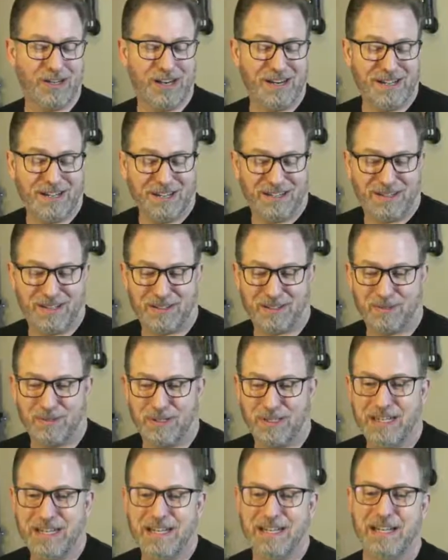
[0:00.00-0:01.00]
another
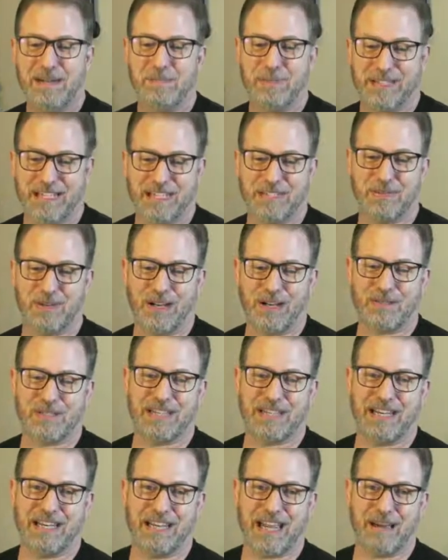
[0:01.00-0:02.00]
one. But that's what I was
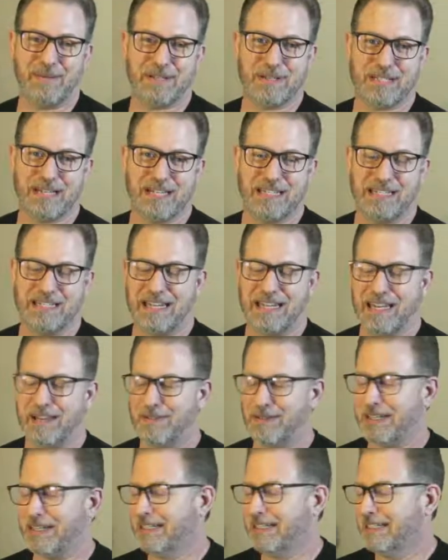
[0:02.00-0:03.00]
saying. Amazon didn't
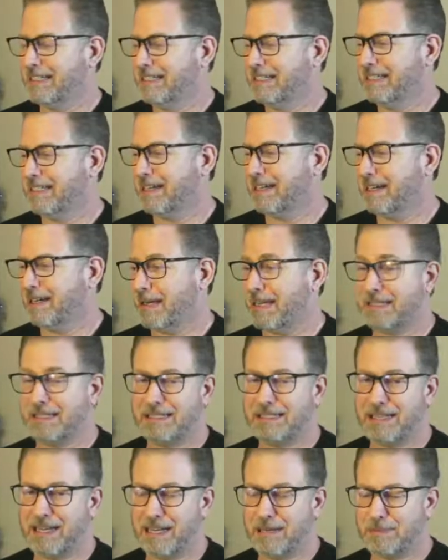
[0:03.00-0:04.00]
have any at the
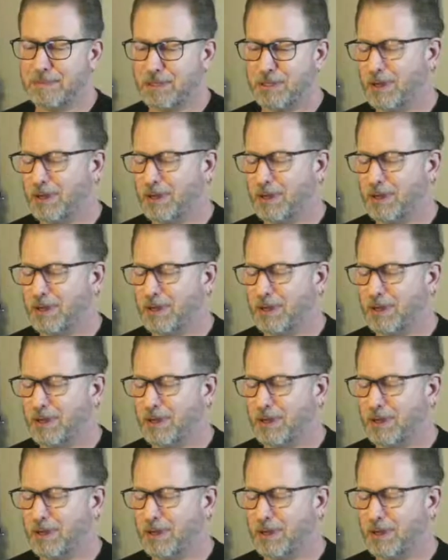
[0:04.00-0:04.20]
time.